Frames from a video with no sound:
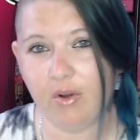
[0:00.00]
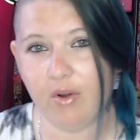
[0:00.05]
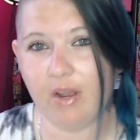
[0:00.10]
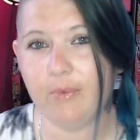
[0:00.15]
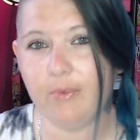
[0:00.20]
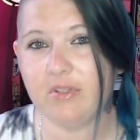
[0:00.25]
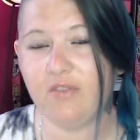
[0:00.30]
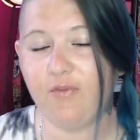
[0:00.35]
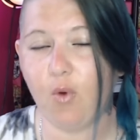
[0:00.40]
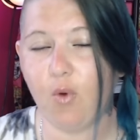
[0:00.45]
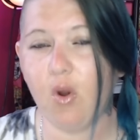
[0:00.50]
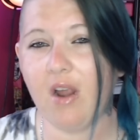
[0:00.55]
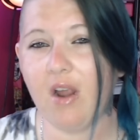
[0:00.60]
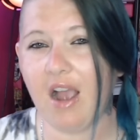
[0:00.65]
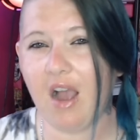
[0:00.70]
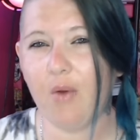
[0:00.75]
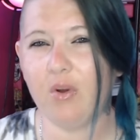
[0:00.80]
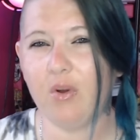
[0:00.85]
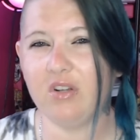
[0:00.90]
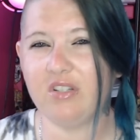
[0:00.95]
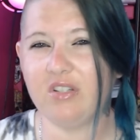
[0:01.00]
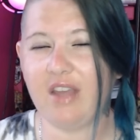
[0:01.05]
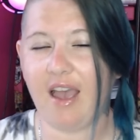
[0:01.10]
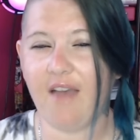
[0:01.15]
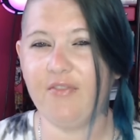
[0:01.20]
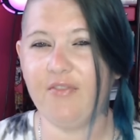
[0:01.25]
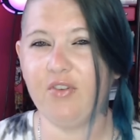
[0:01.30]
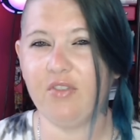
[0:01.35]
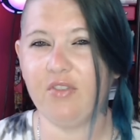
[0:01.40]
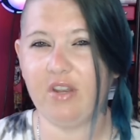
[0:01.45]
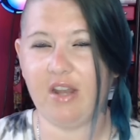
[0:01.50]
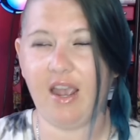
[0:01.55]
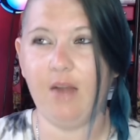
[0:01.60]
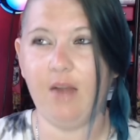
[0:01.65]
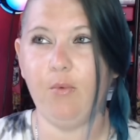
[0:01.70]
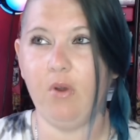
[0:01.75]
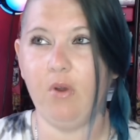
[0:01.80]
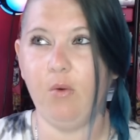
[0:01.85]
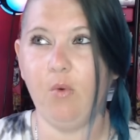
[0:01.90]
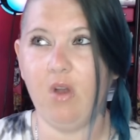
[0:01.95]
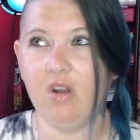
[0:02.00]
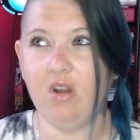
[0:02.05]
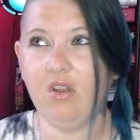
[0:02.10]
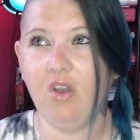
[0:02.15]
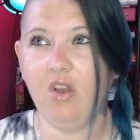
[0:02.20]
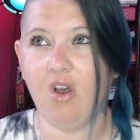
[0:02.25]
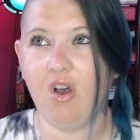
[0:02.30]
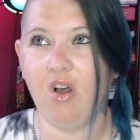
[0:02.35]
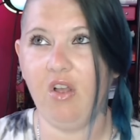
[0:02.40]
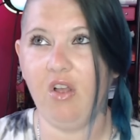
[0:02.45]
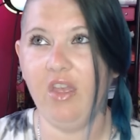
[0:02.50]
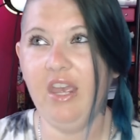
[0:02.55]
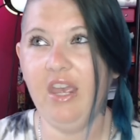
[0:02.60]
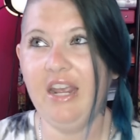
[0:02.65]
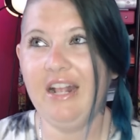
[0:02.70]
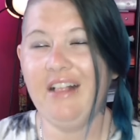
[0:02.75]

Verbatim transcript: It was 4 hours after the 911 call,